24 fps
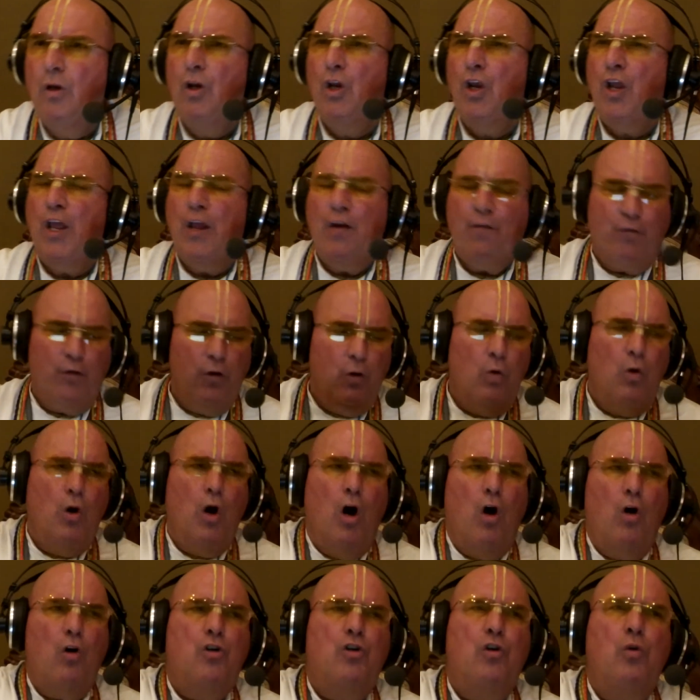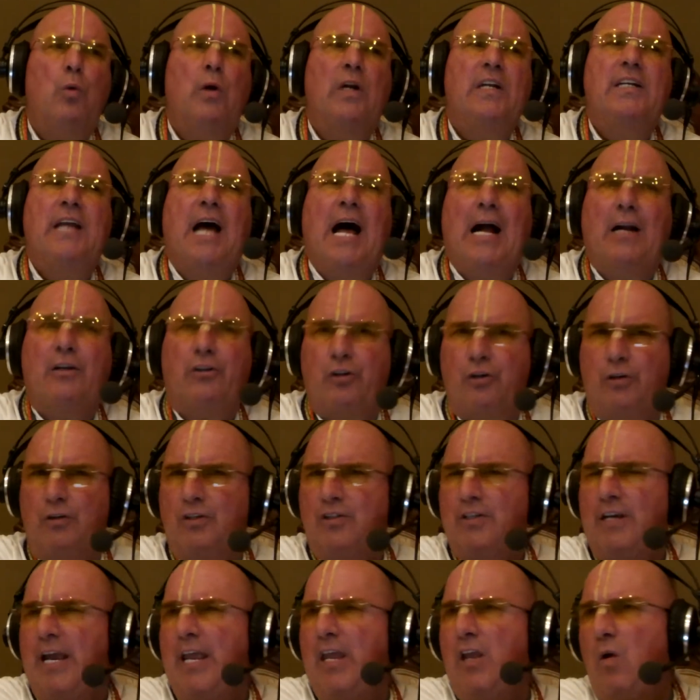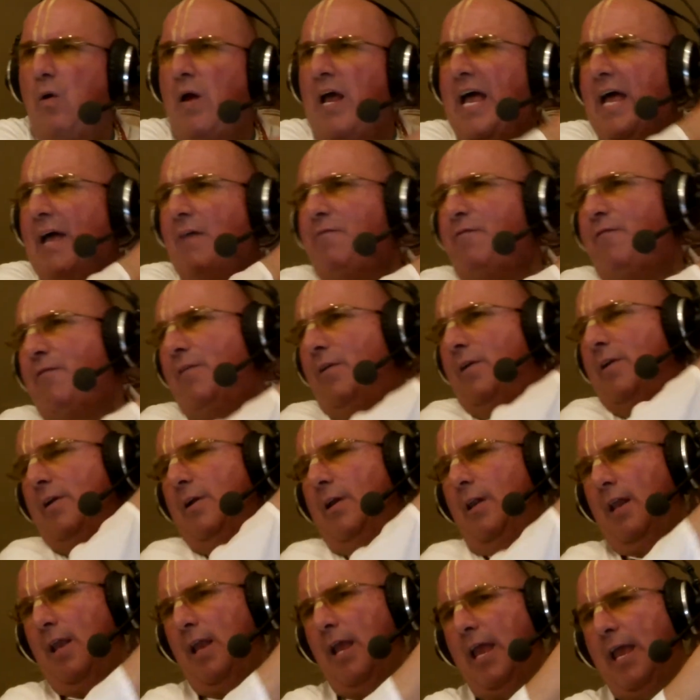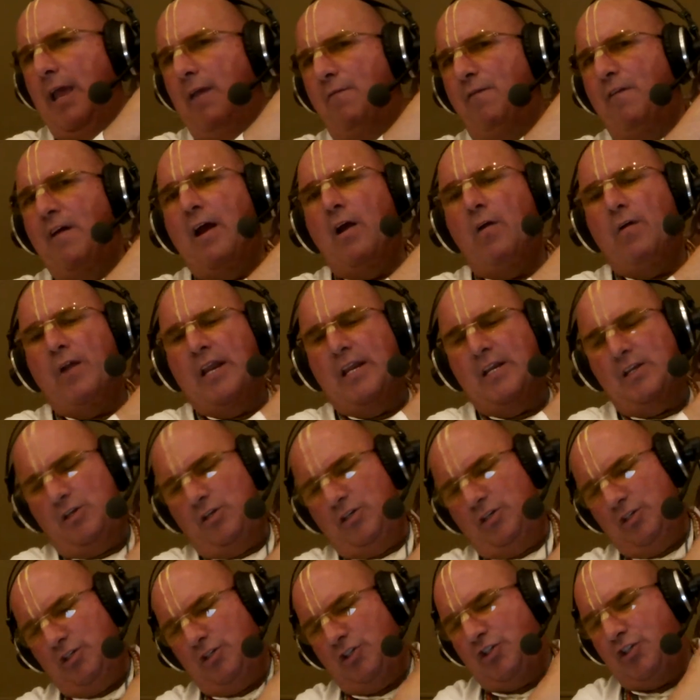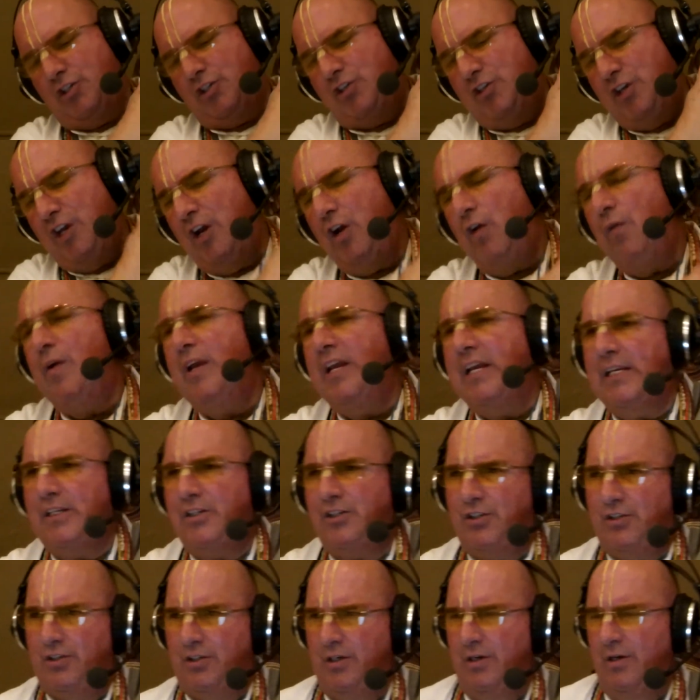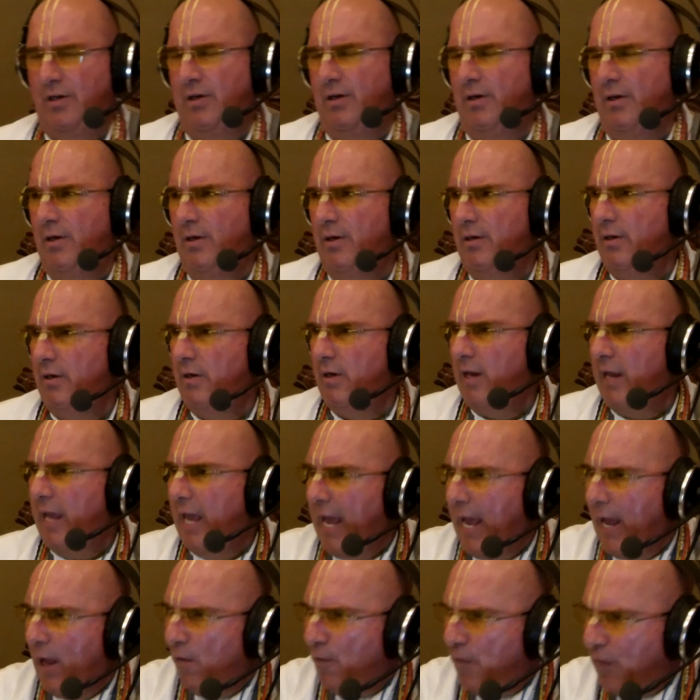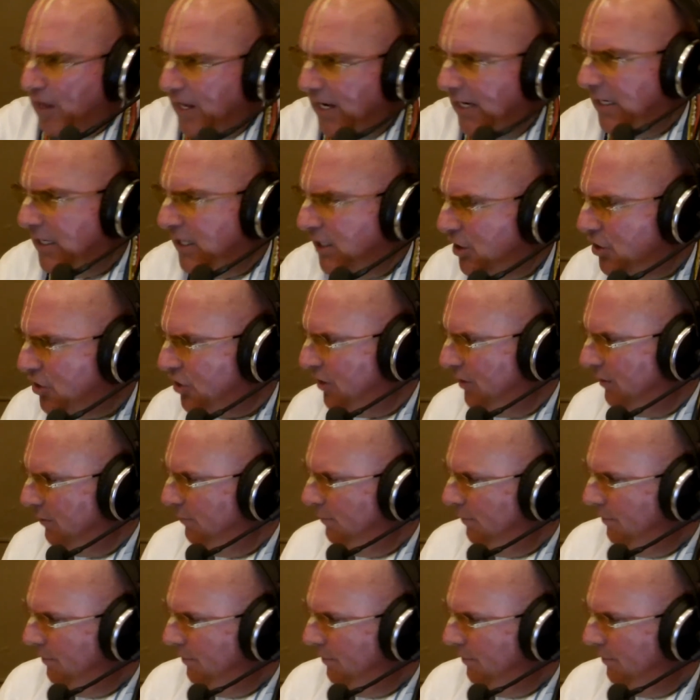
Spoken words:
If you go to a doctor, say you have a very serious health condition,